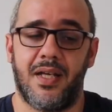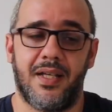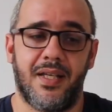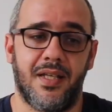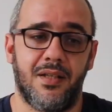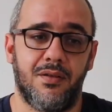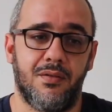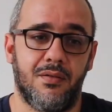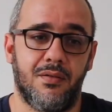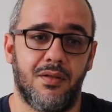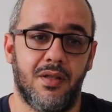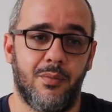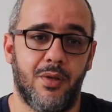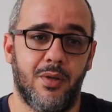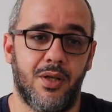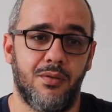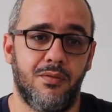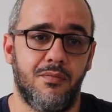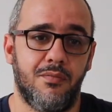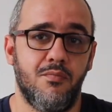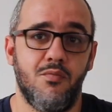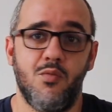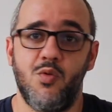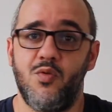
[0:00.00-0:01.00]
can talk
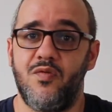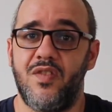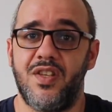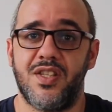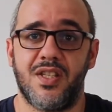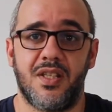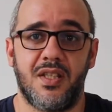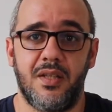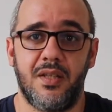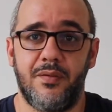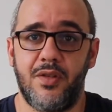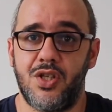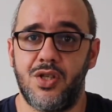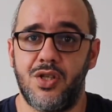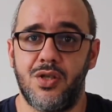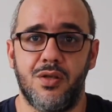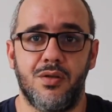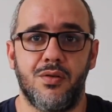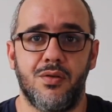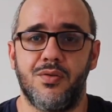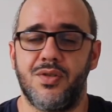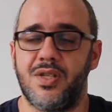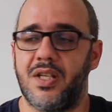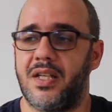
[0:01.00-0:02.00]
about movies and TV
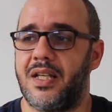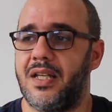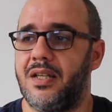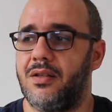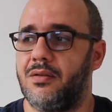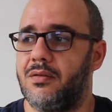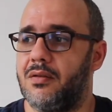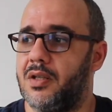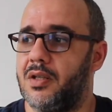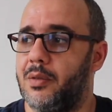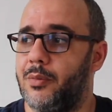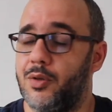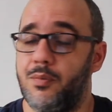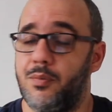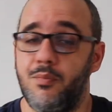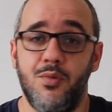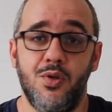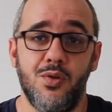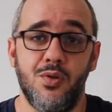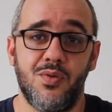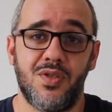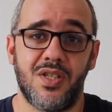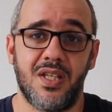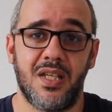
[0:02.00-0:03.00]
shows, I can talk about
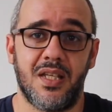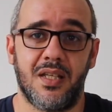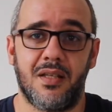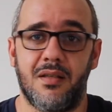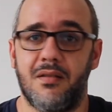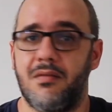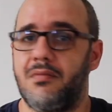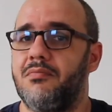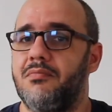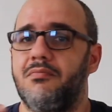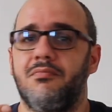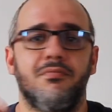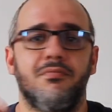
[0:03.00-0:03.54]
music,